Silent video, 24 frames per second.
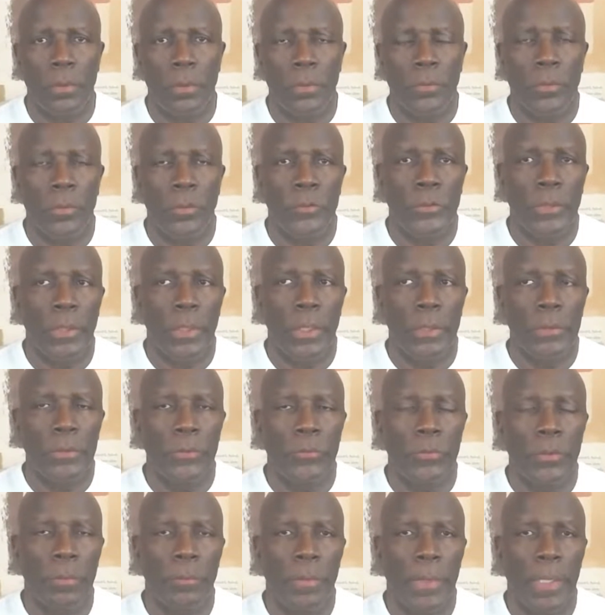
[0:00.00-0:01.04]
To judge is
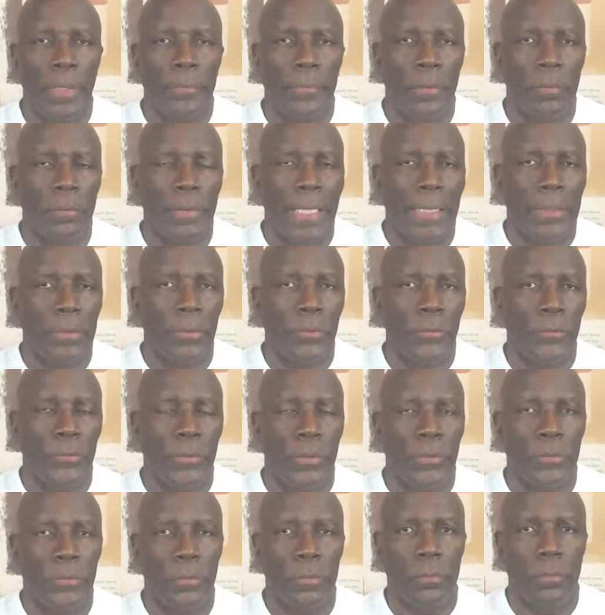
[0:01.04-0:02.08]
to make the right
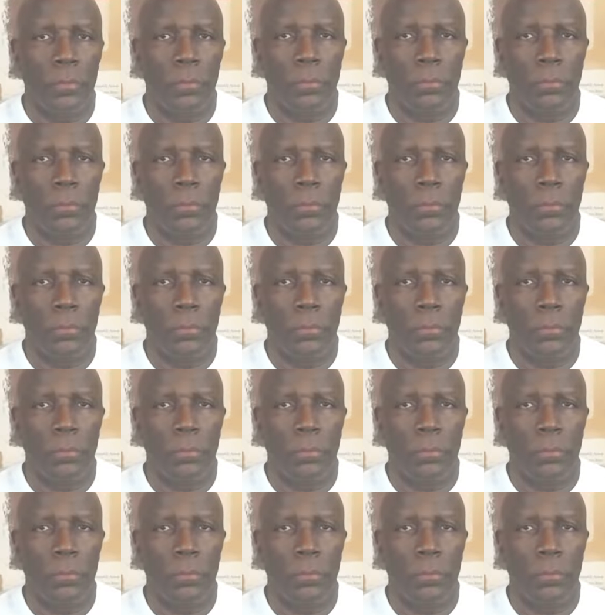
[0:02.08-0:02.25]
decision.